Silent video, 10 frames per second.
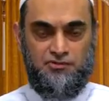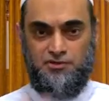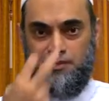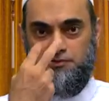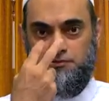
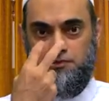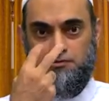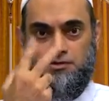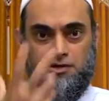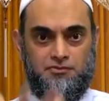We have to
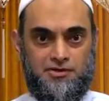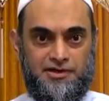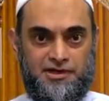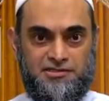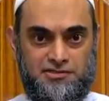control our
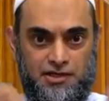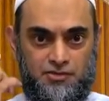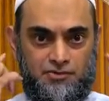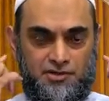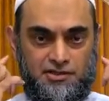eyes,
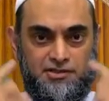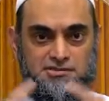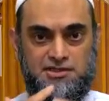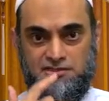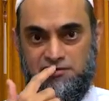our
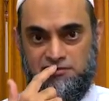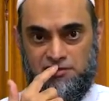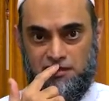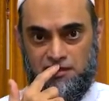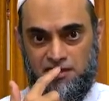ears, and the
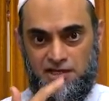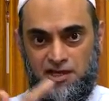tongue,